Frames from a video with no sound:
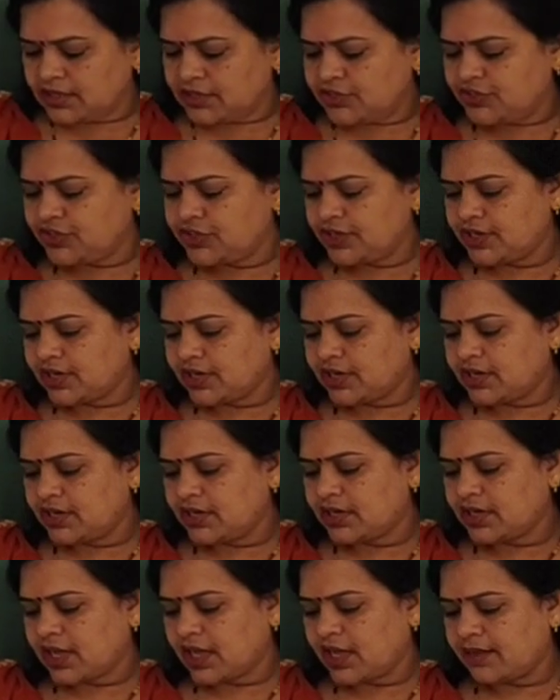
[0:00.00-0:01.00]

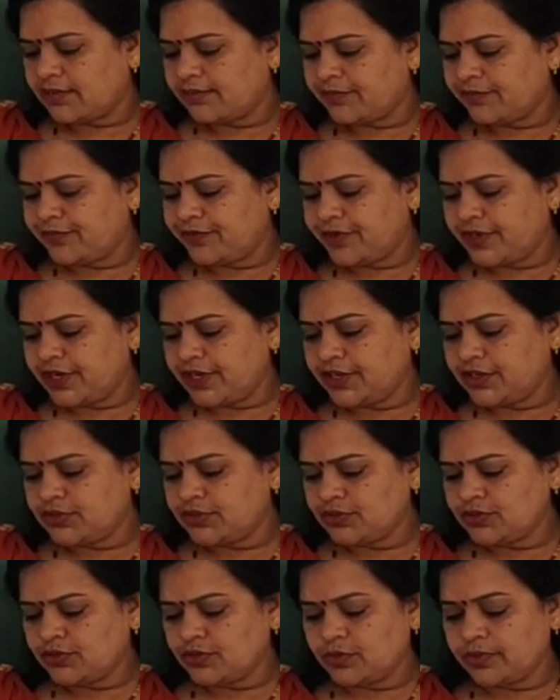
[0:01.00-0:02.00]
Gerard, I am free
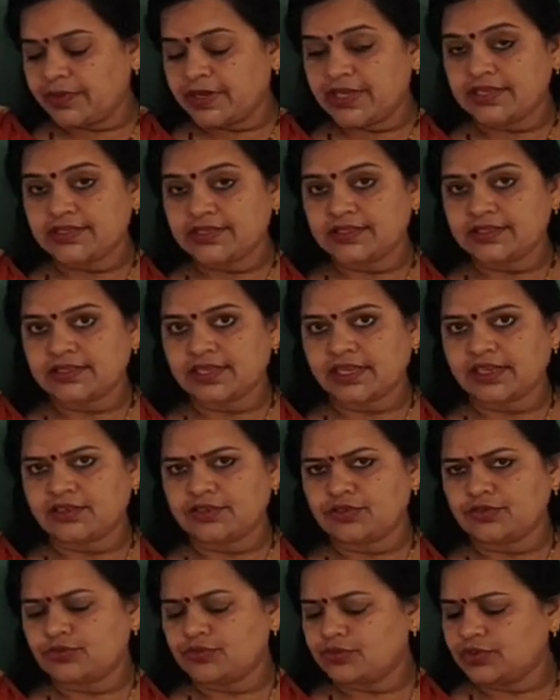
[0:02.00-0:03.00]
to go places and
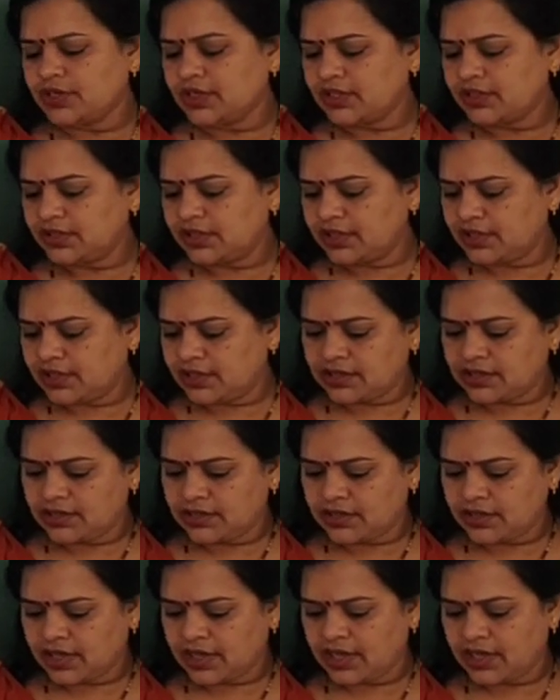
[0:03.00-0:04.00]
do nothing.
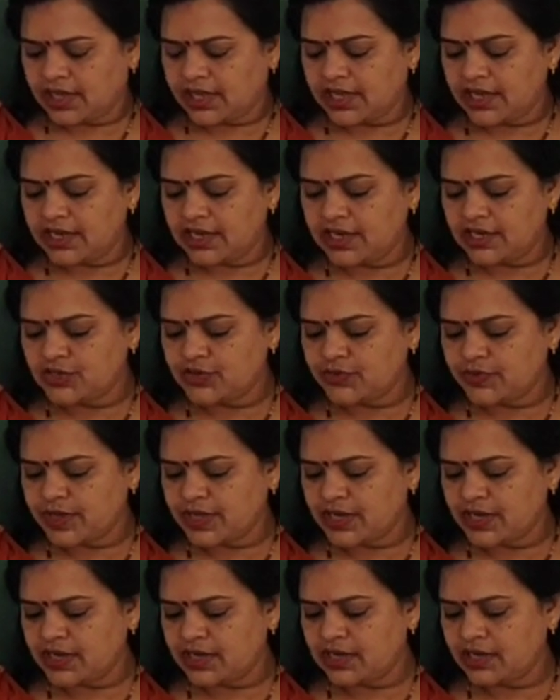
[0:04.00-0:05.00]
I can eat
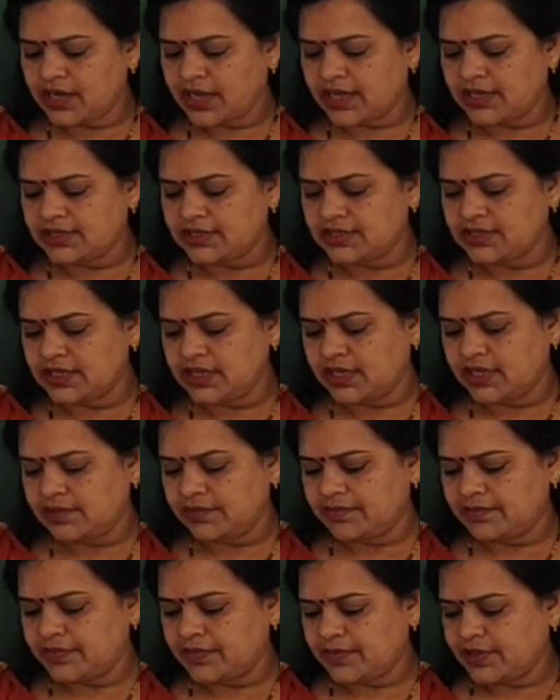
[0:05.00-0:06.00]
well and
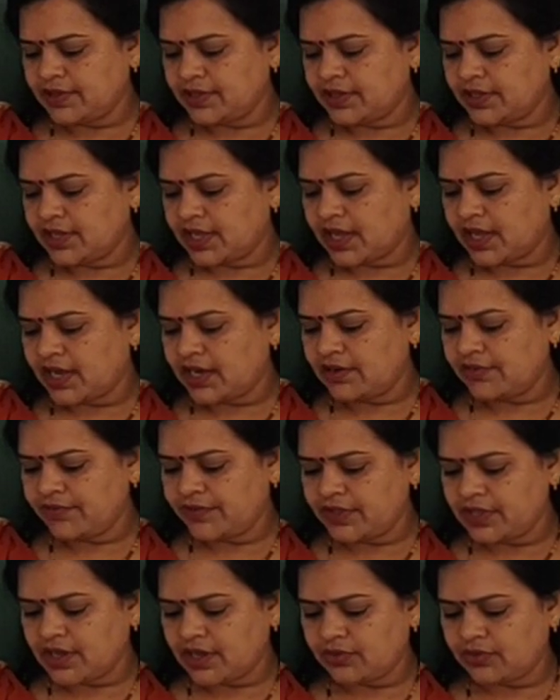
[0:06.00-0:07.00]
sleep, and
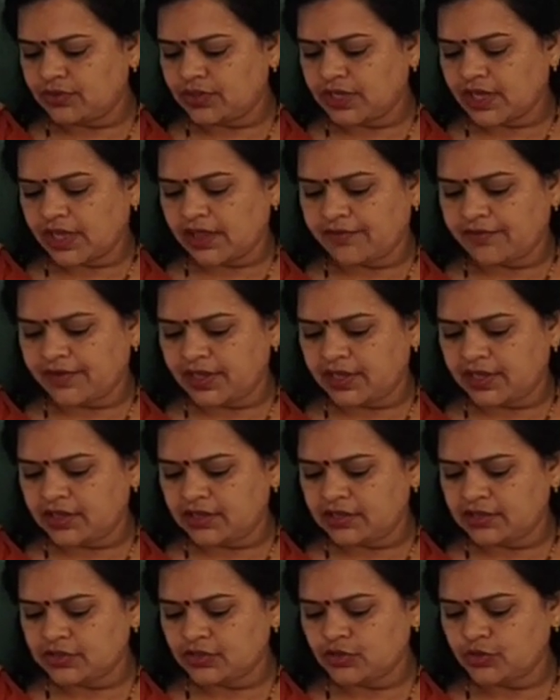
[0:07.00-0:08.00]
without
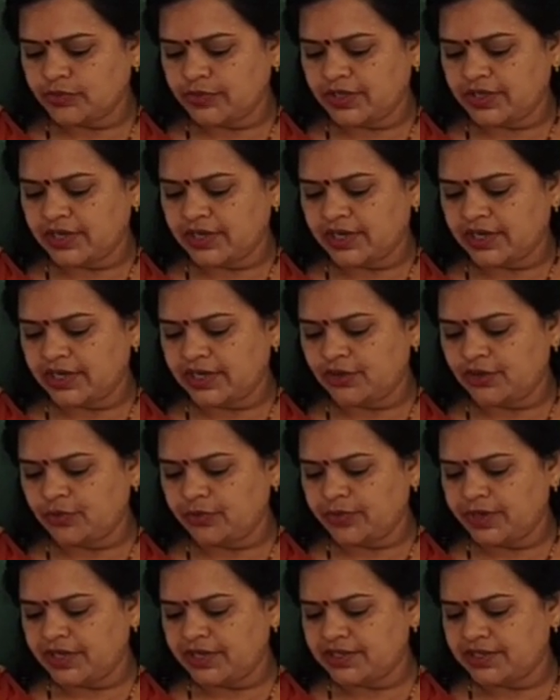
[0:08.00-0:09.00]
having to be ready to
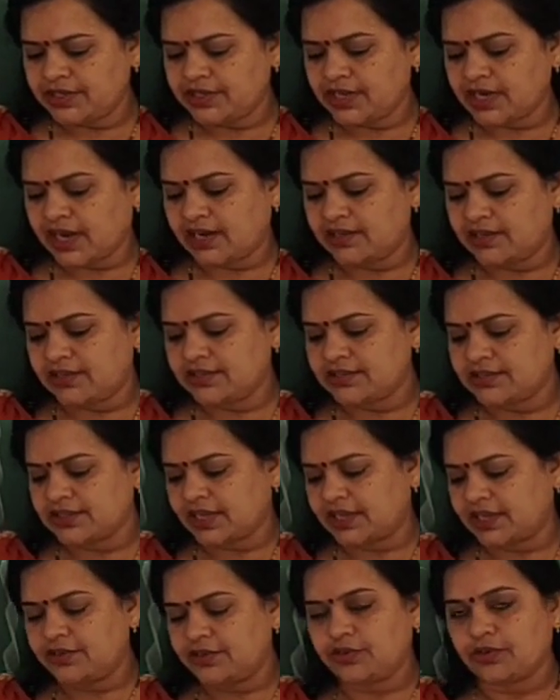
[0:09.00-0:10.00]
beat it at the
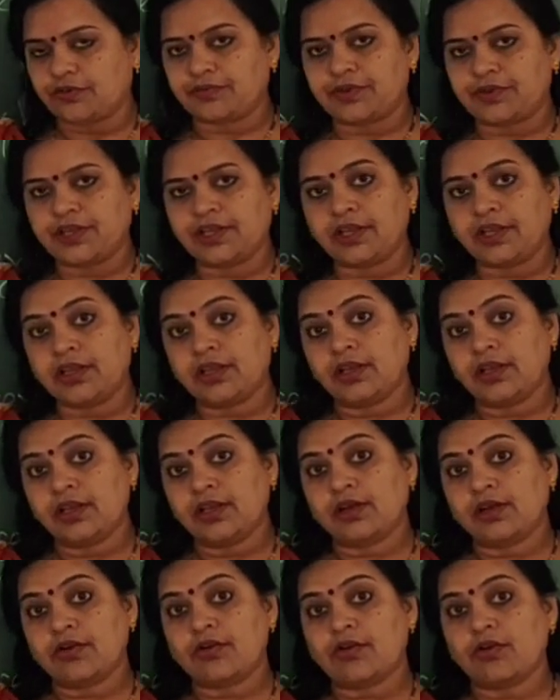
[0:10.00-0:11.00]
sight of a
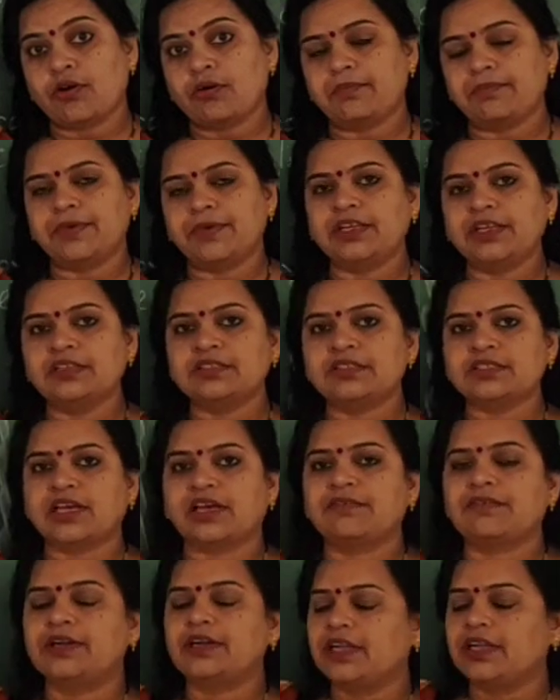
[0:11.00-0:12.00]
cop. Means I
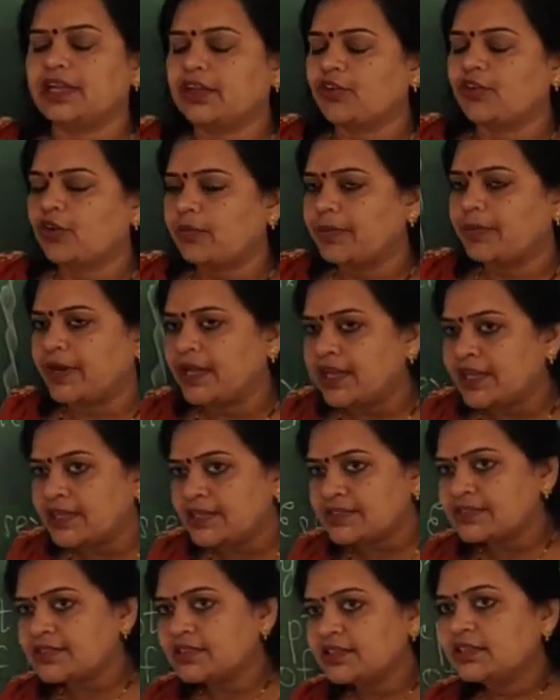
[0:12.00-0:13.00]
will take your
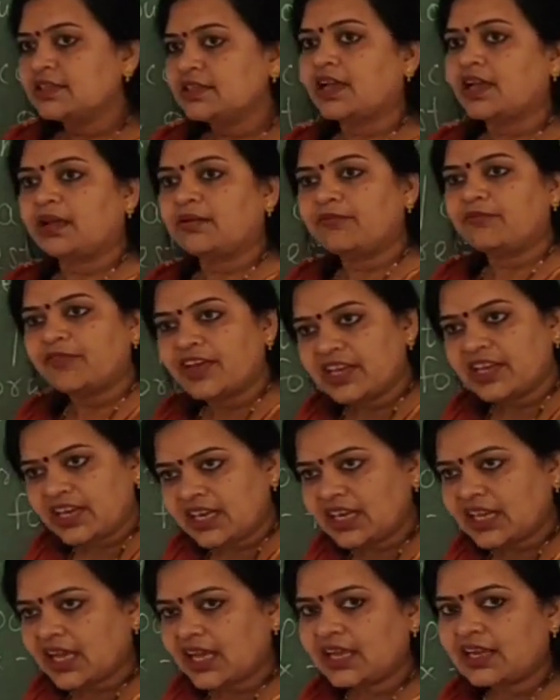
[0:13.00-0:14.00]
place. I am very
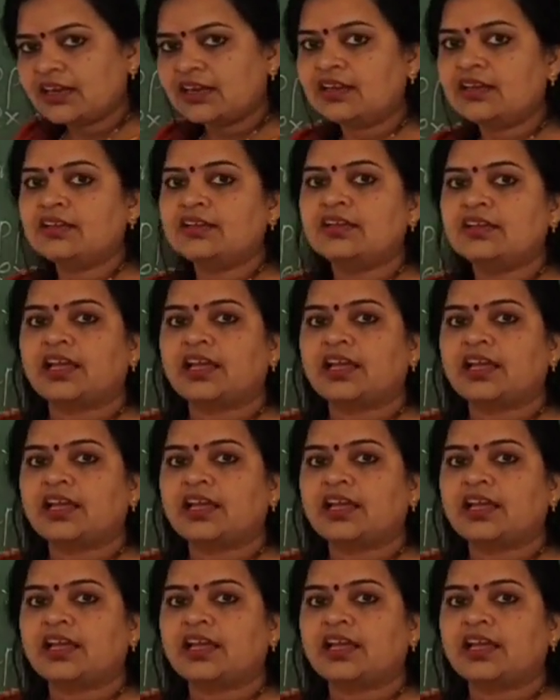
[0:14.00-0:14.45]
tired.